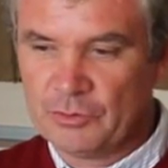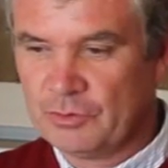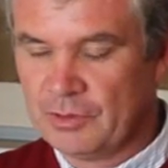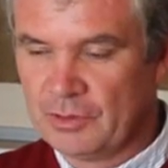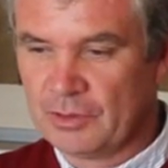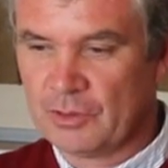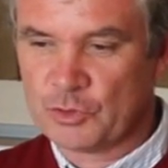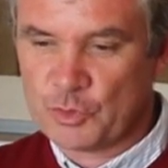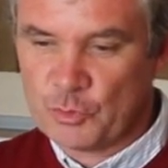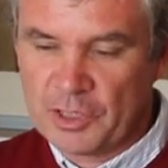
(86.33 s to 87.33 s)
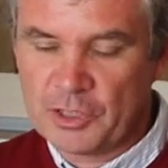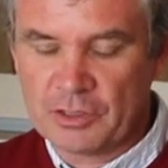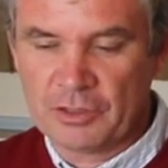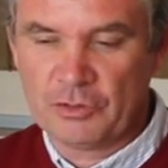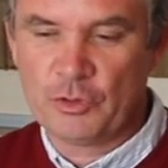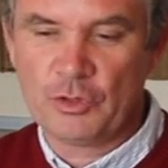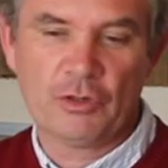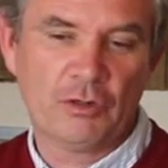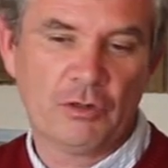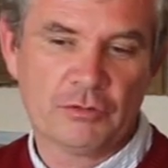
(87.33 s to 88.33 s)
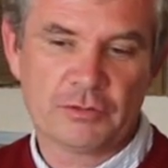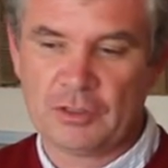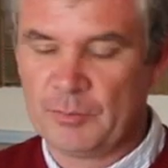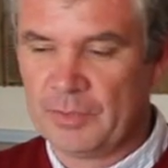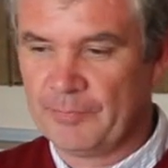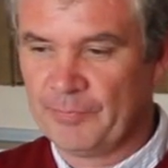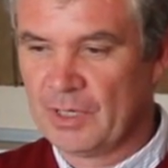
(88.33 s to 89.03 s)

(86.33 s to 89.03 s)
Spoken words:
to the concentration of the year, or some